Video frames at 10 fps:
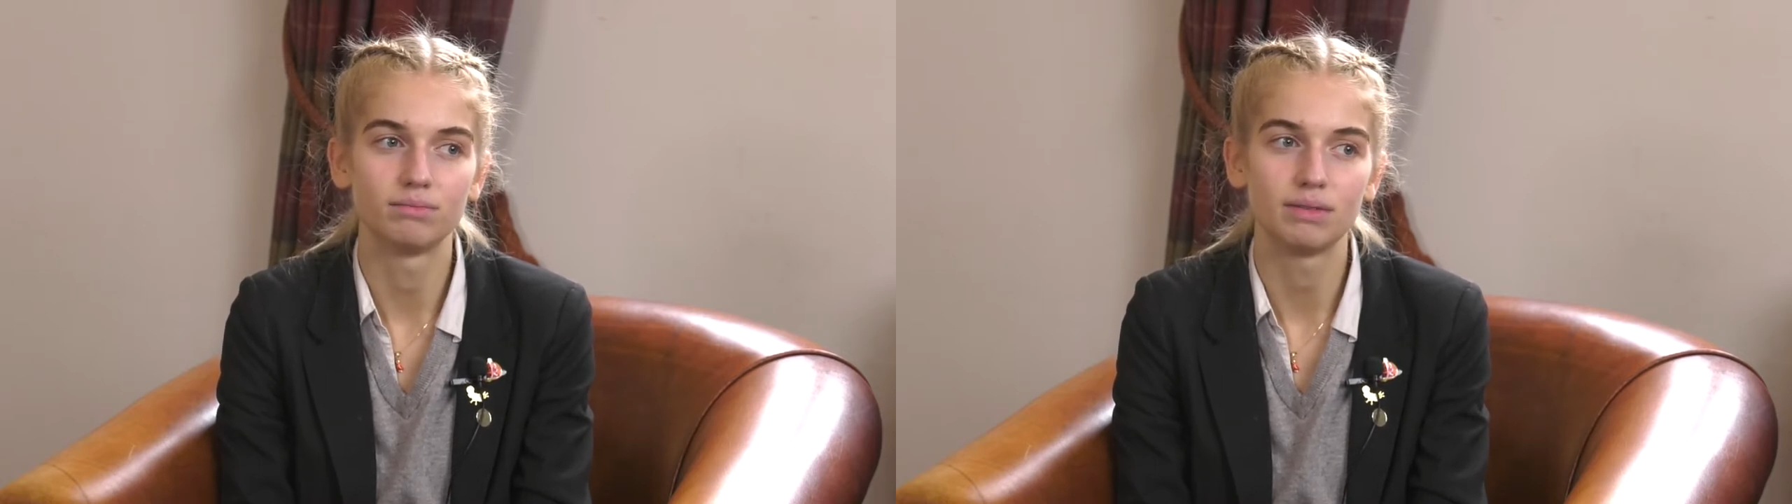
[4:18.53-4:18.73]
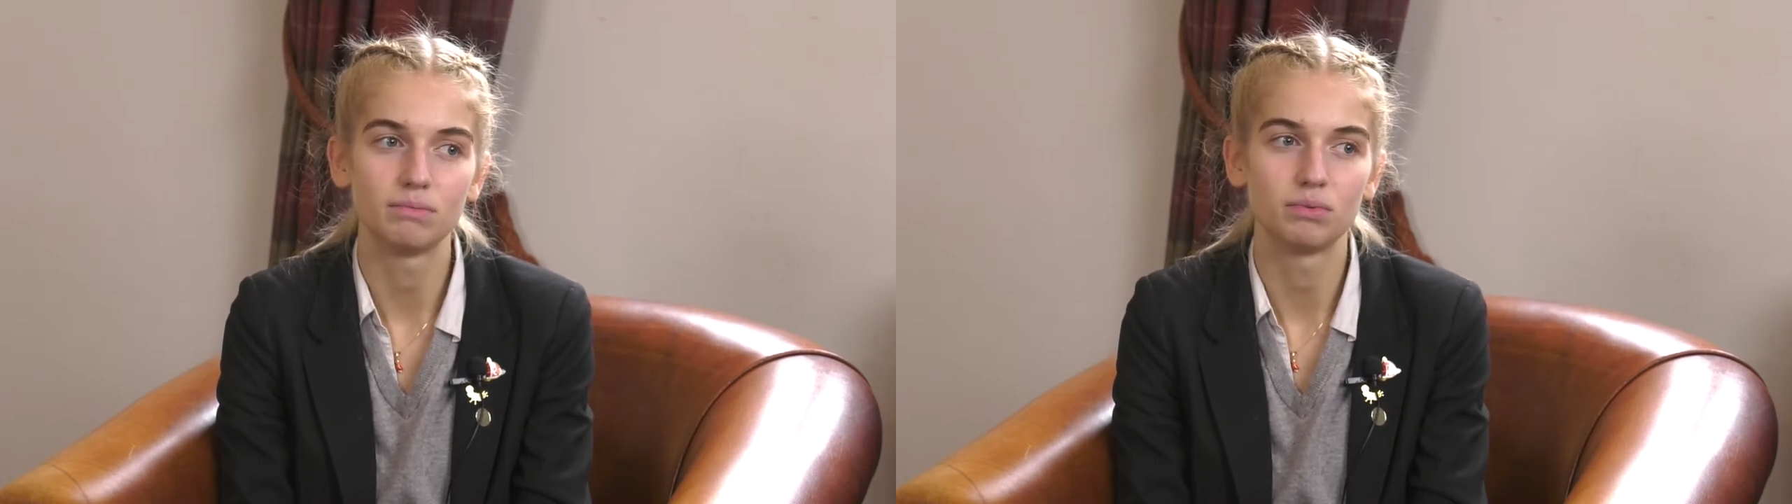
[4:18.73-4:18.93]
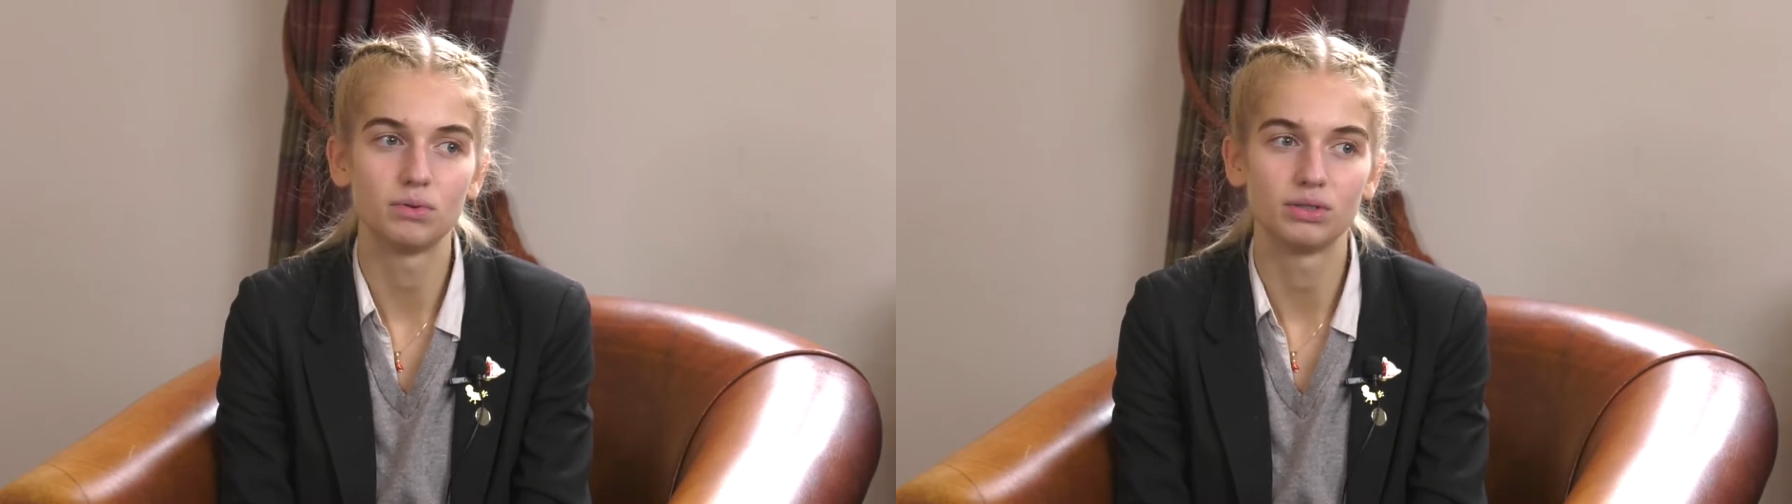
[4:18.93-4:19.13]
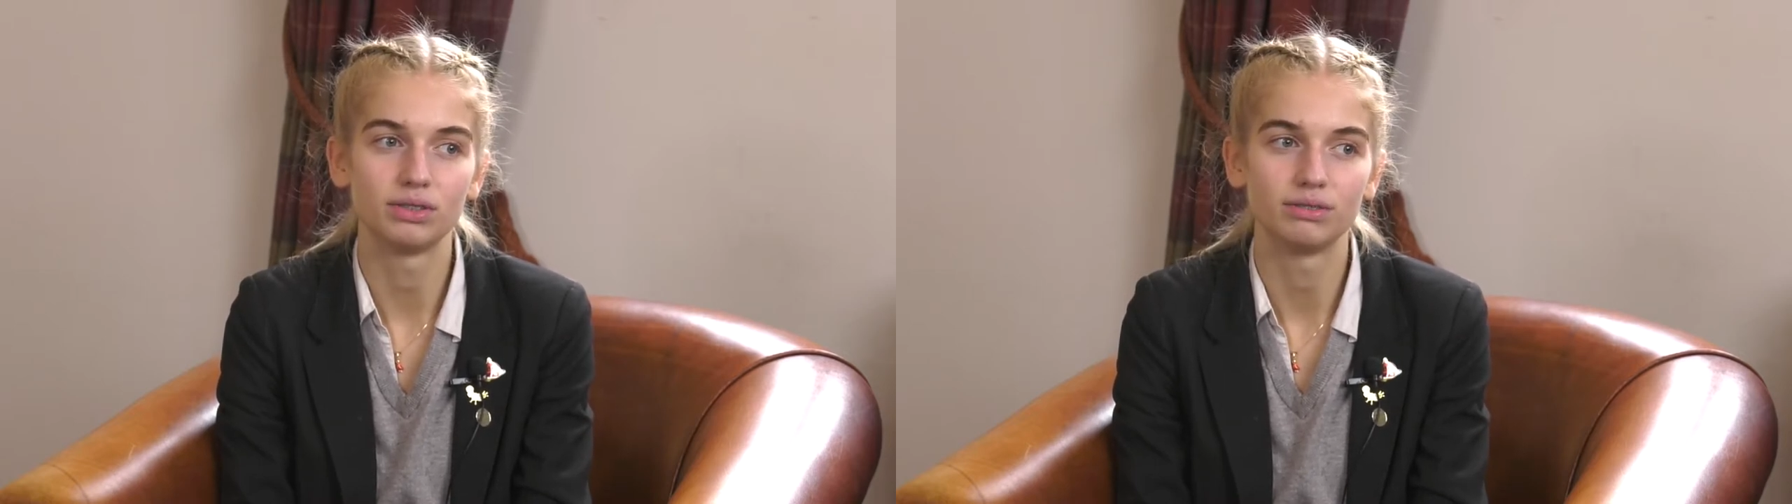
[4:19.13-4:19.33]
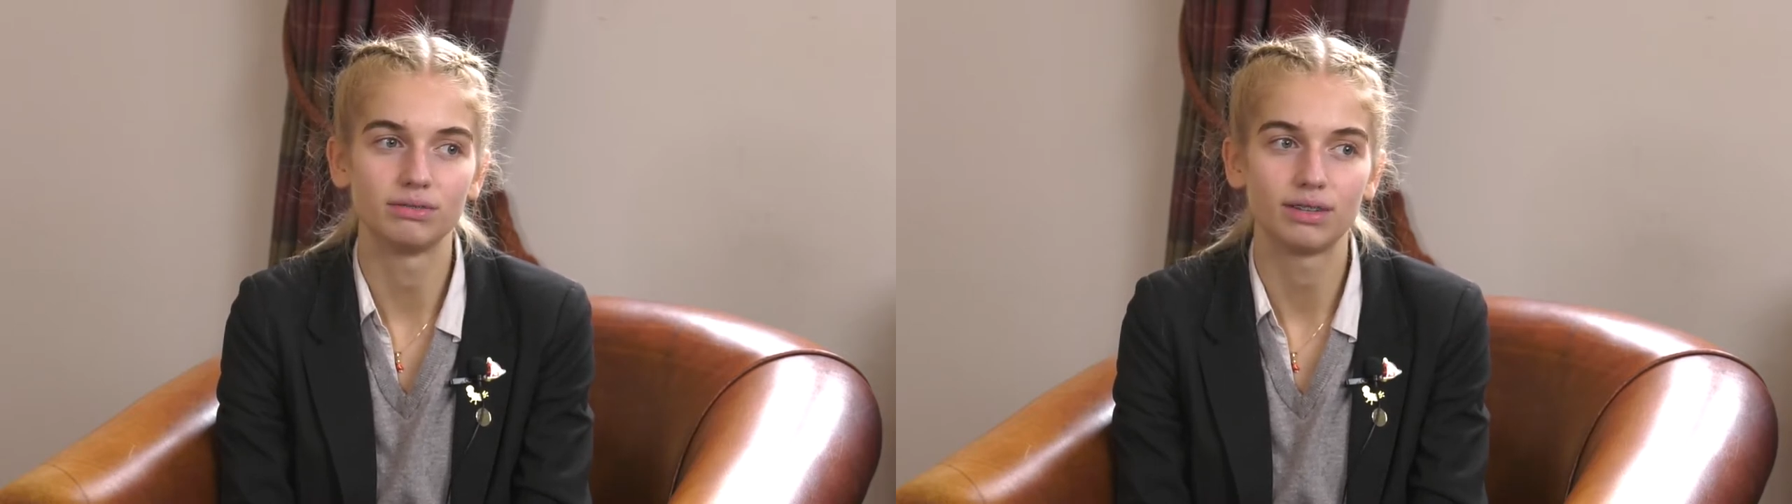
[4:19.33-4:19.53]

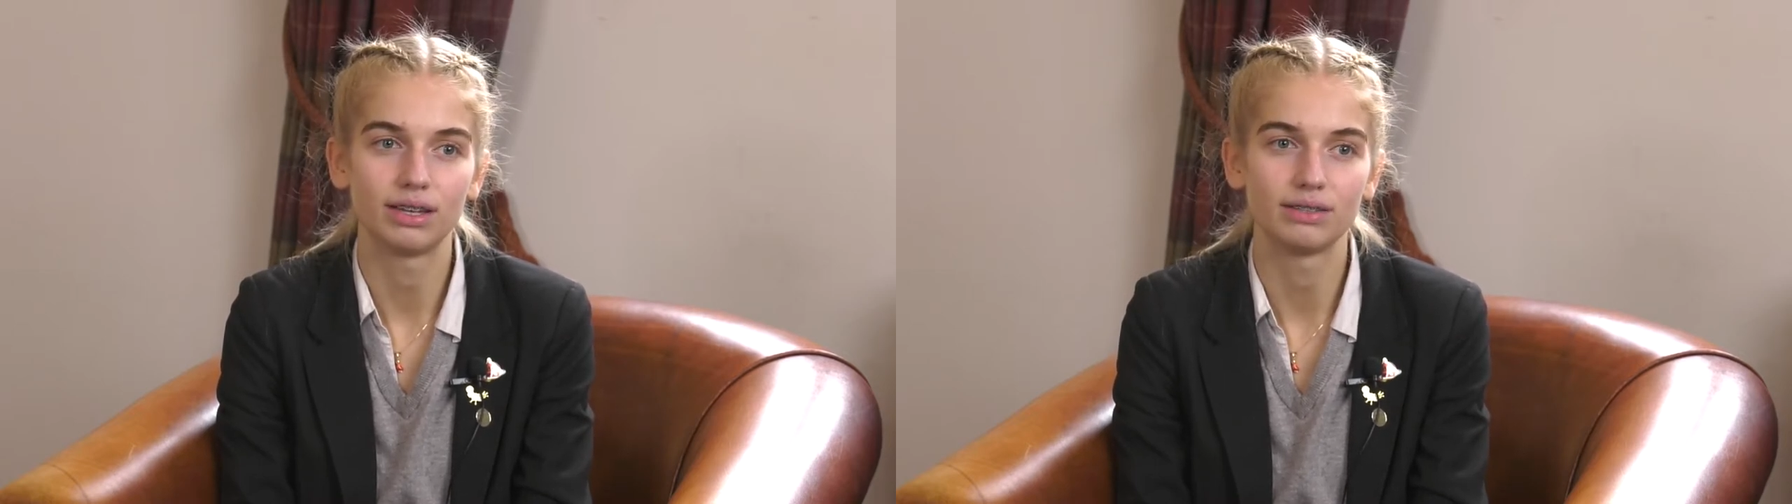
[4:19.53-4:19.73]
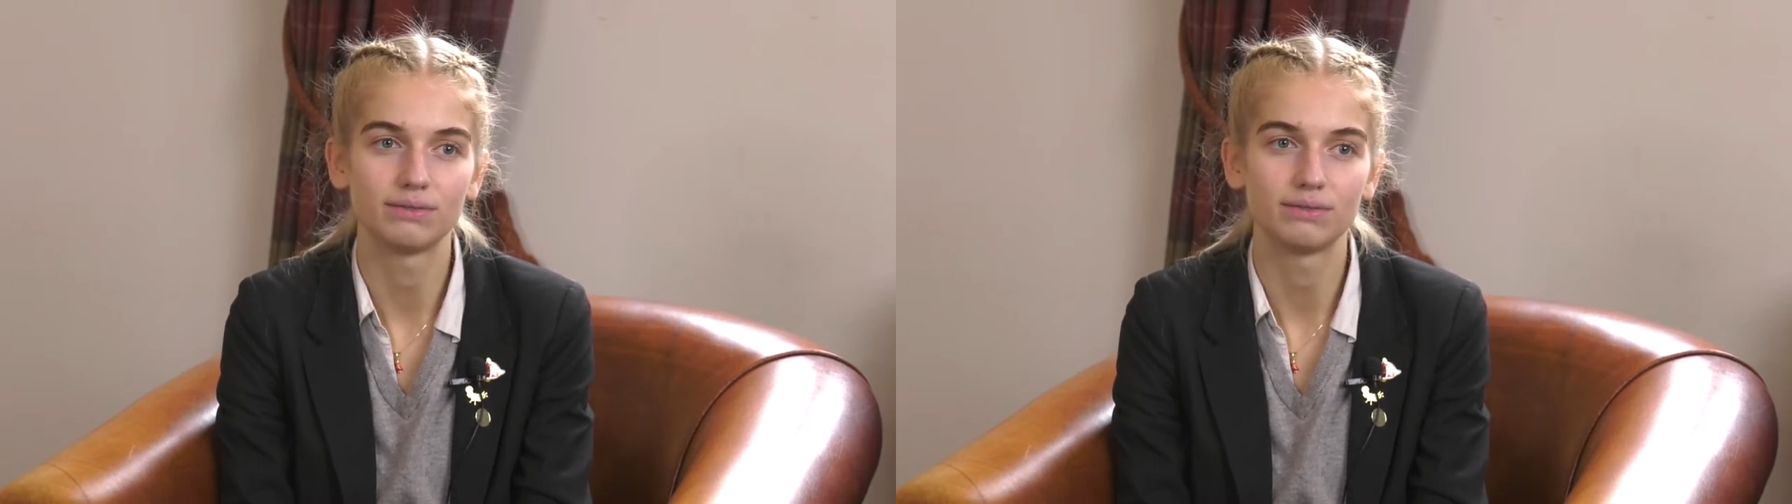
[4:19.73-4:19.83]
important things